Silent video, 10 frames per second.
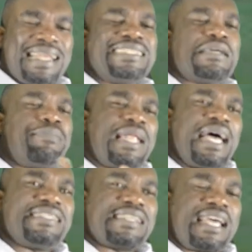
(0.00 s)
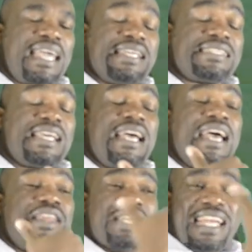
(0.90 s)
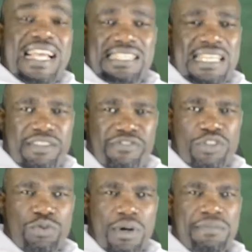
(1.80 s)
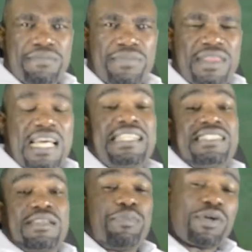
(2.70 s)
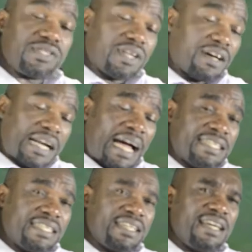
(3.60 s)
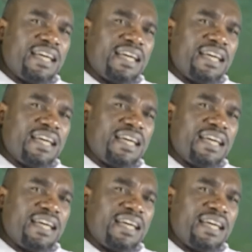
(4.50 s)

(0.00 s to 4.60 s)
and it applies against the next individual. That is a personal right.